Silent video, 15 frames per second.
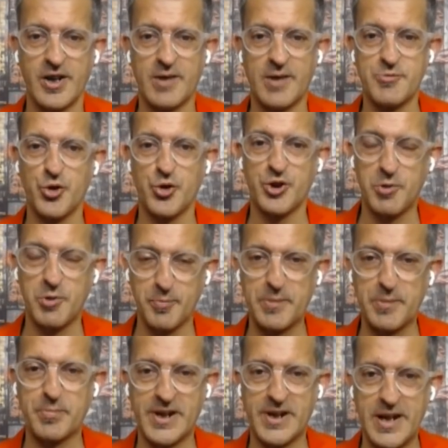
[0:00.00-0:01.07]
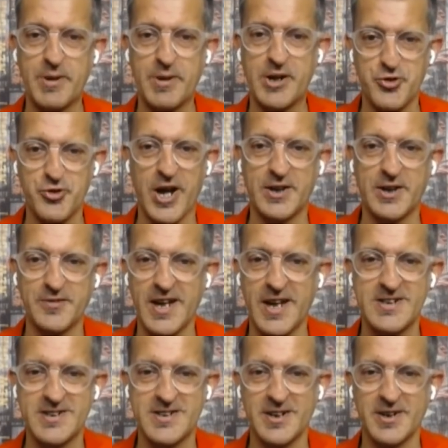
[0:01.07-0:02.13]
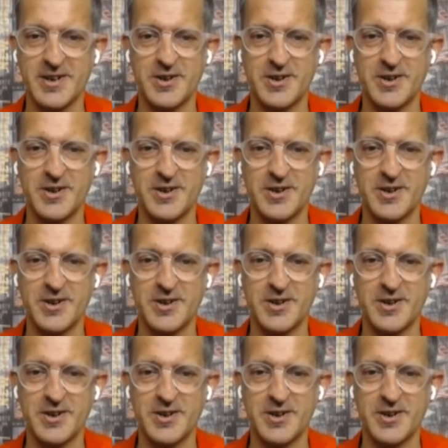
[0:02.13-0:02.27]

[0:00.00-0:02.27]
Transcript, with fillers: I'm sure there were people keeping track of that.